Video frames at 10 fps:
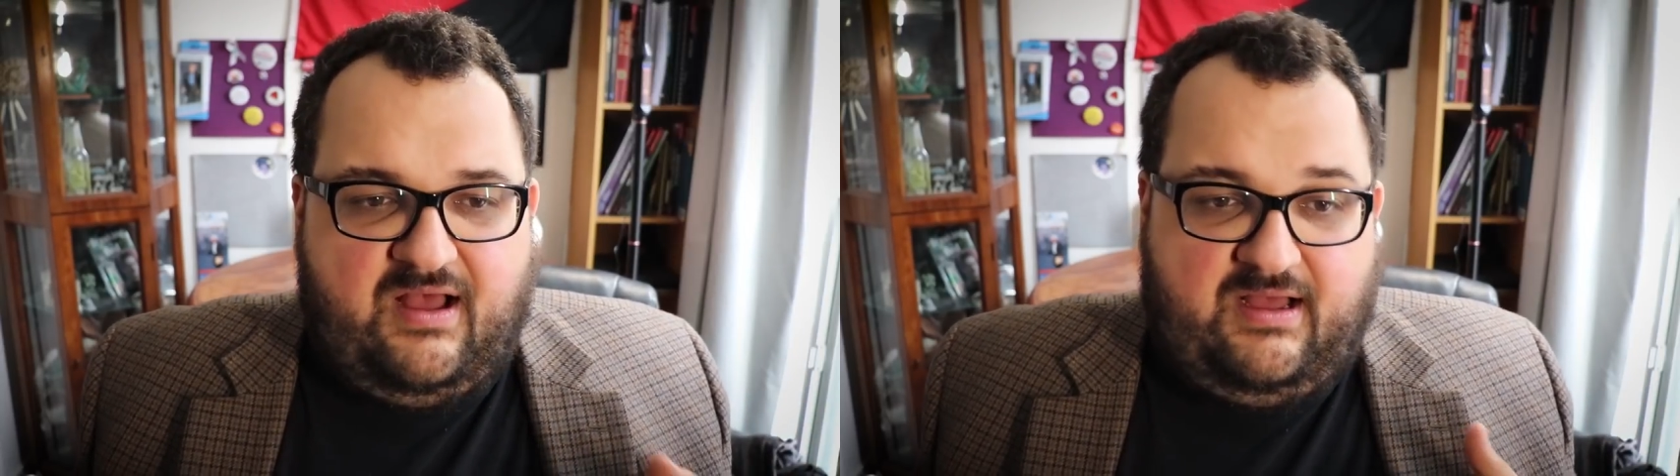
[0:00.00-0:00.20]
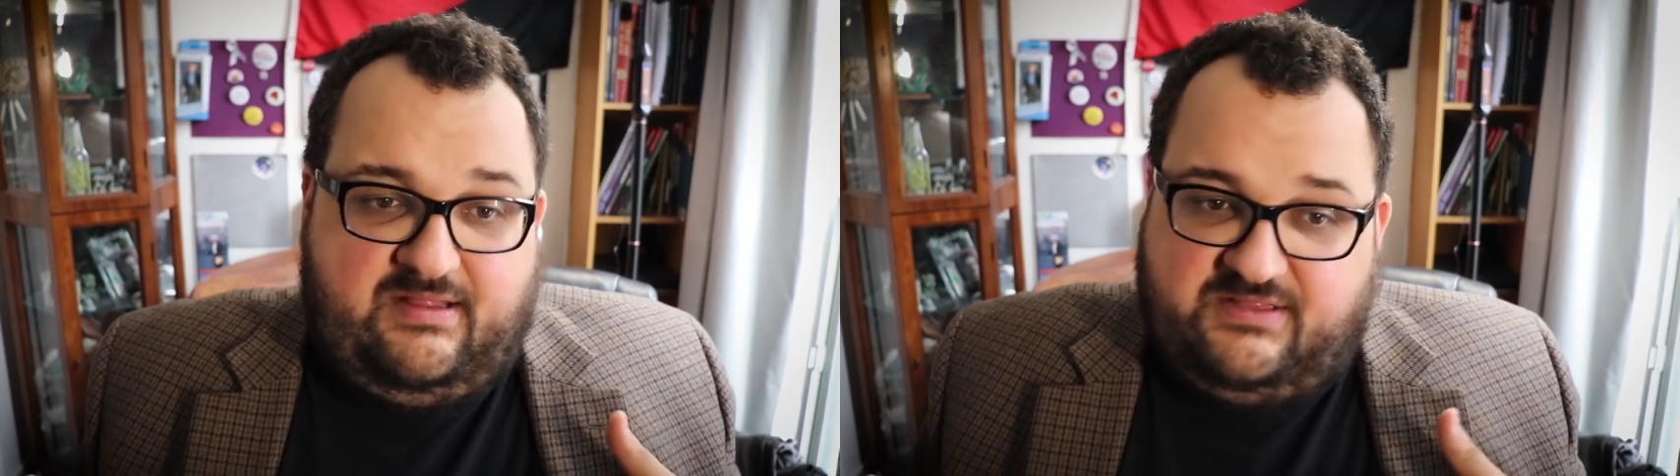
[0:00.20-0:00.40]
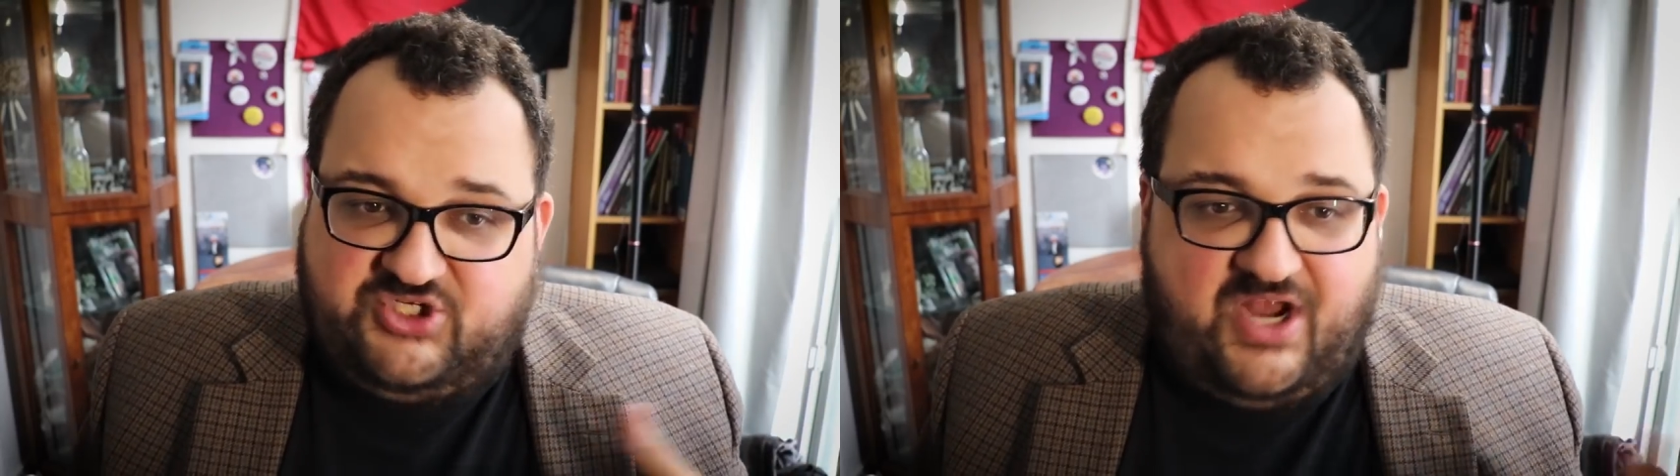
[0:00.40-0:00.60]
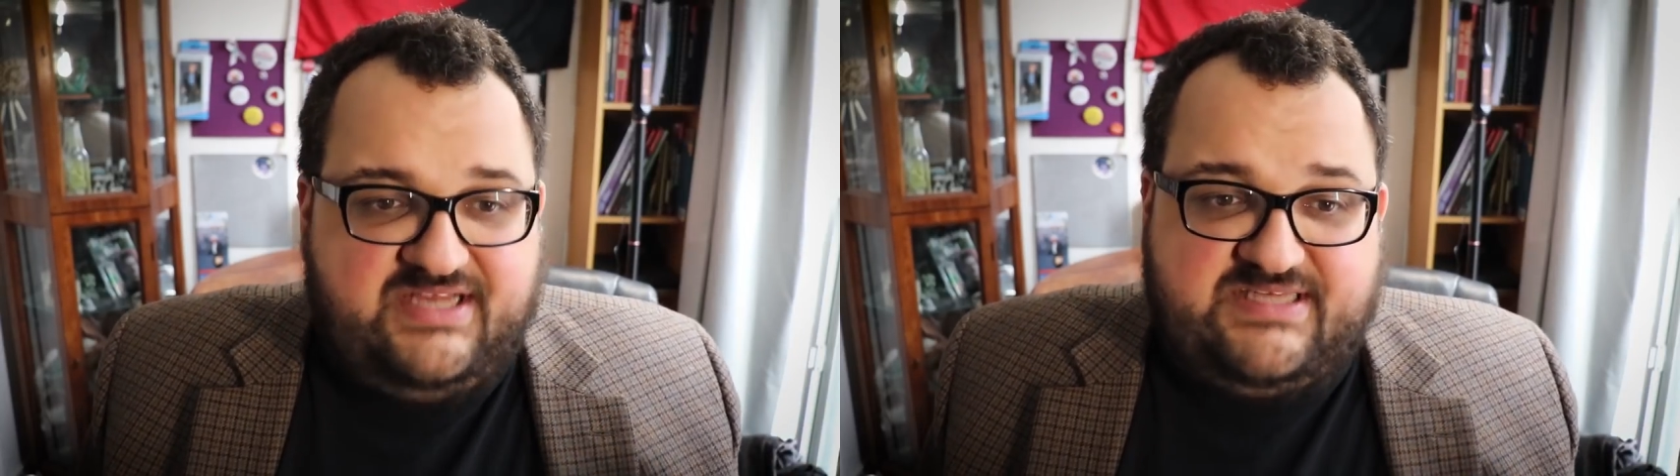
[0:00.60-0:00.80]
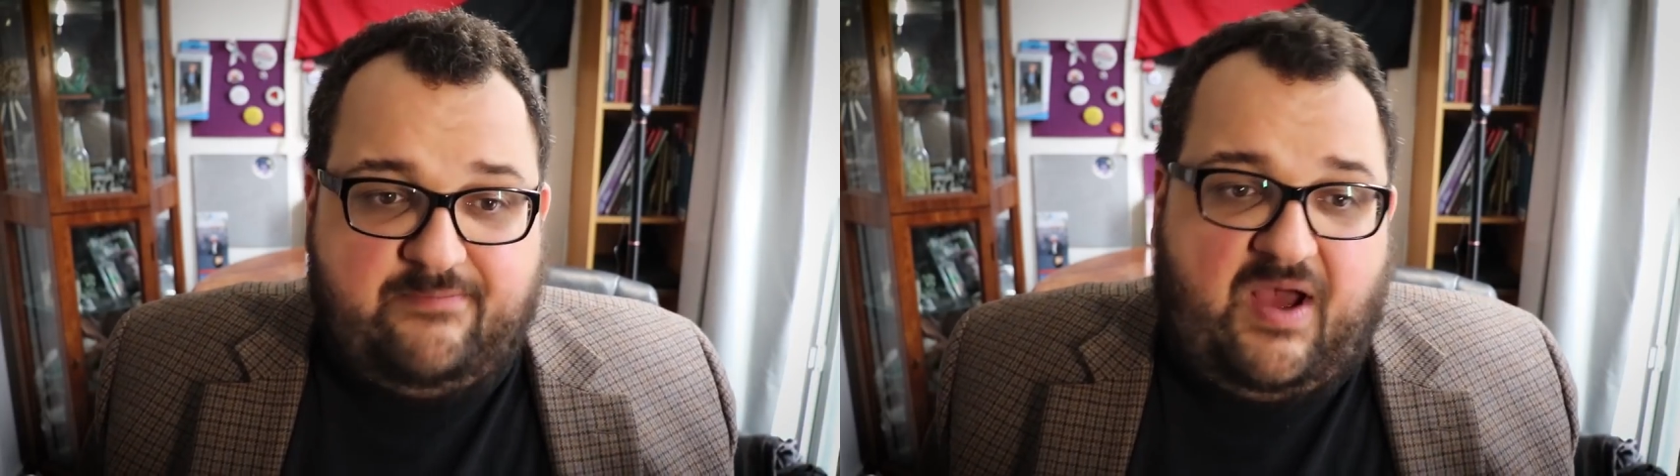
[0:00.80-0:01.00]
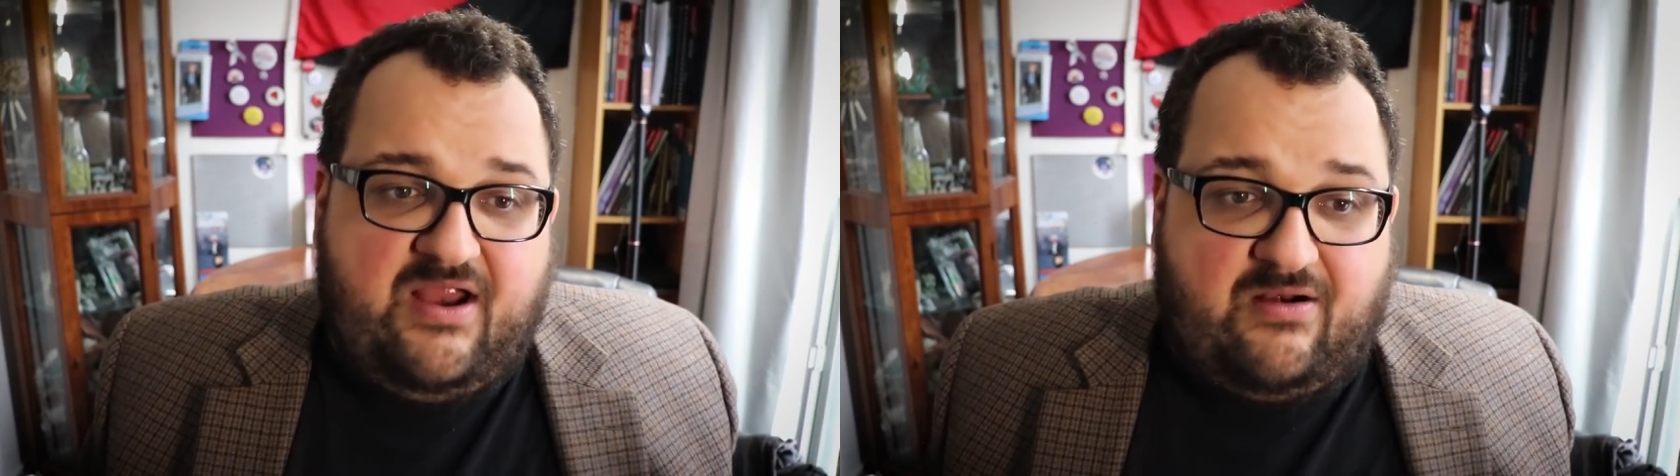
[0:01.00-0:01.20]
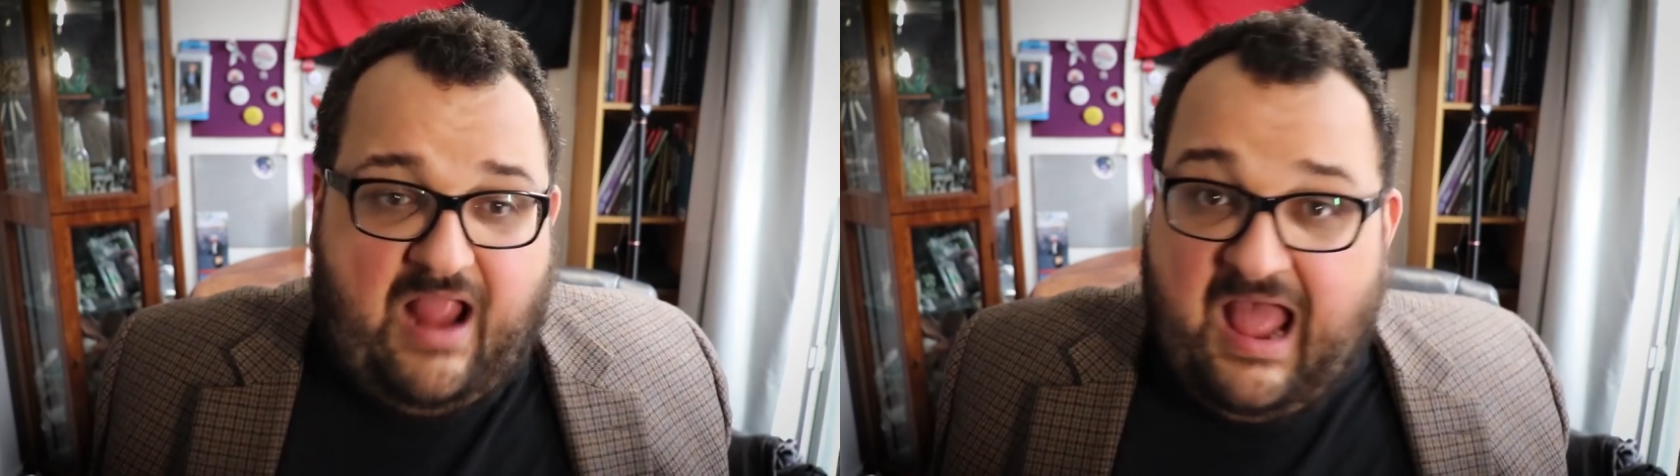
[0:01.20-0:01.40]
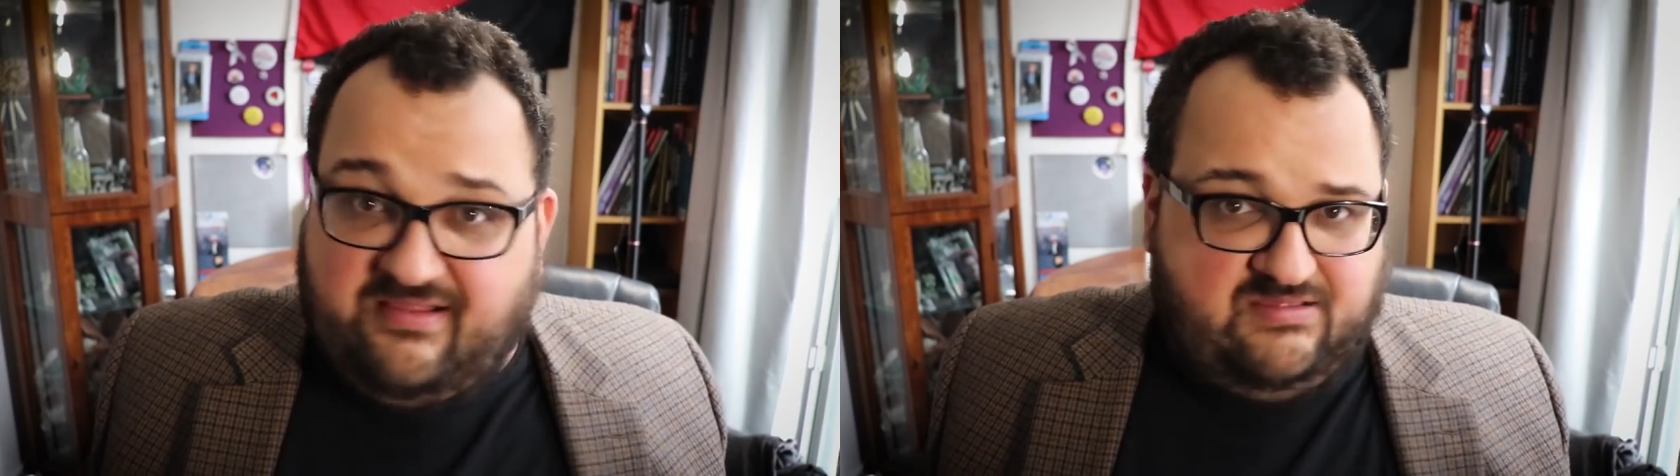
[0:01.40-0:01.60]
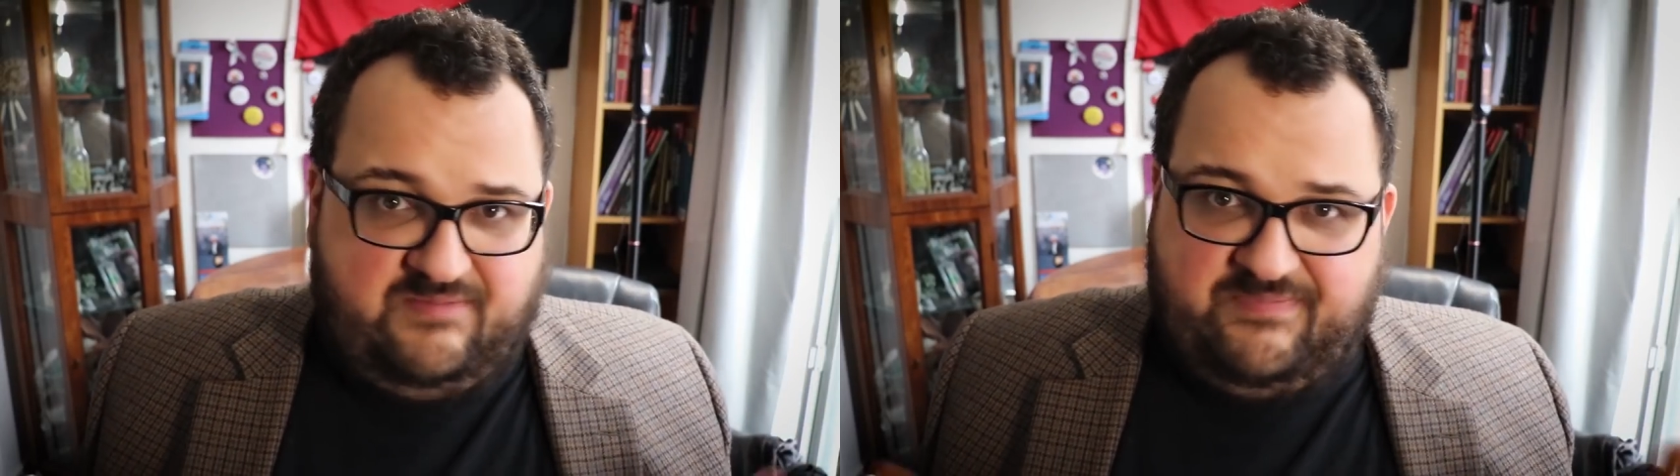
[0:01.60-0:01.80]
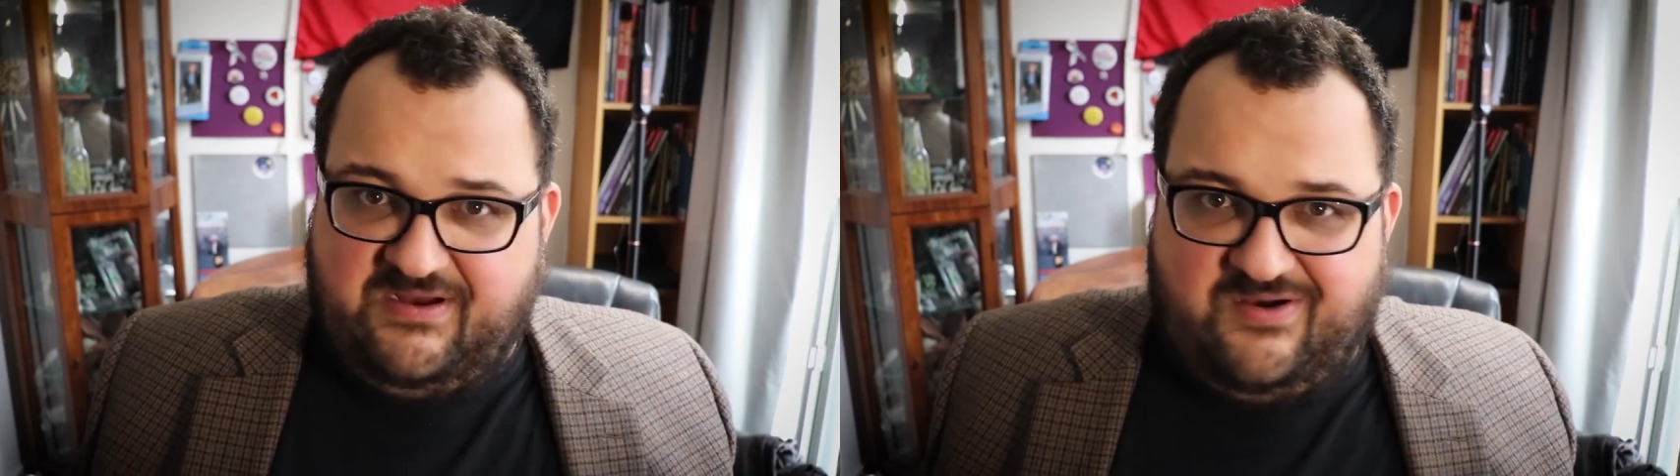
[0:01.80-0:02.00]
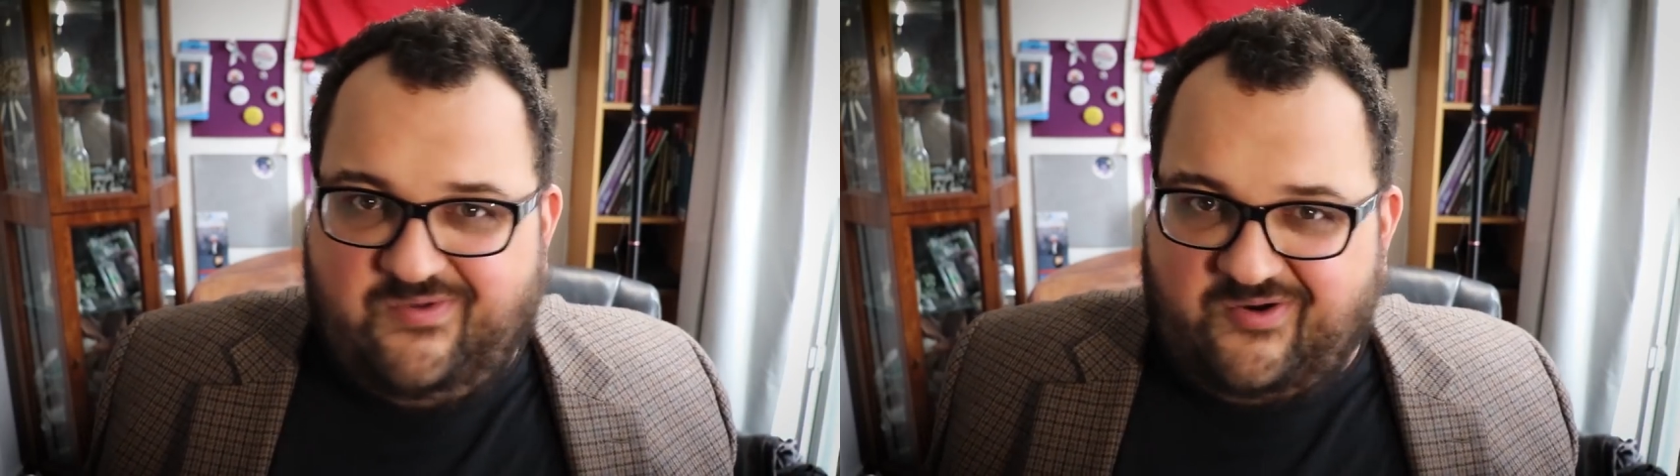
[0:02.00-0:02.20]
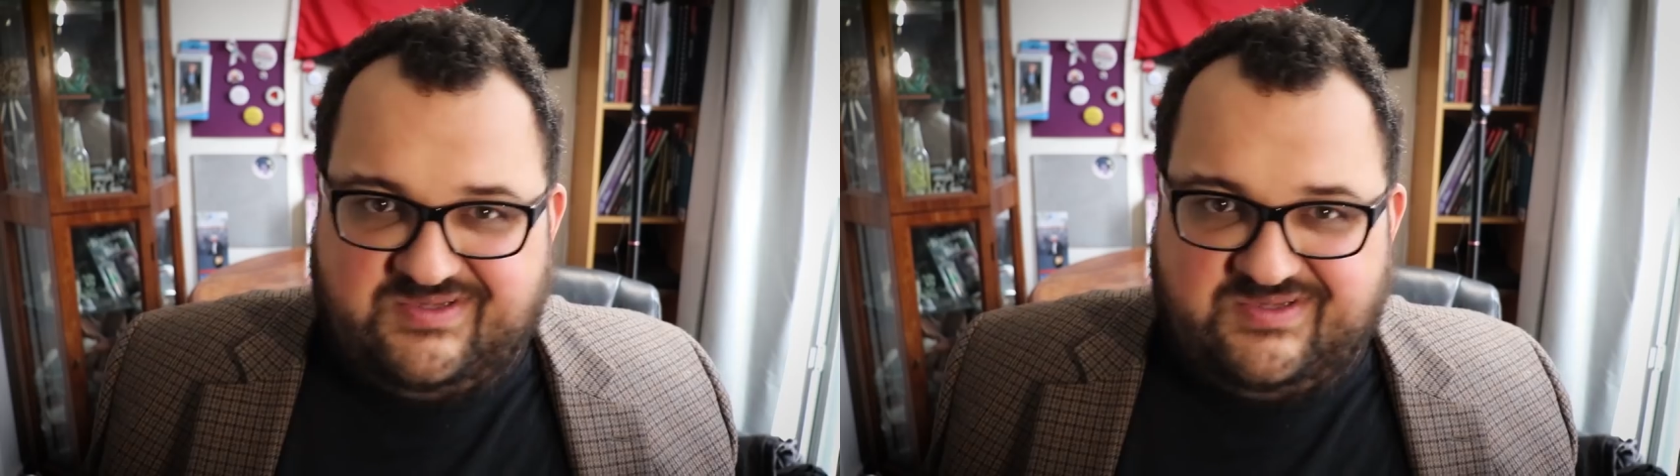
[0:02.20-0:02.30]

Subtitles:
the Chinese Empire at the period where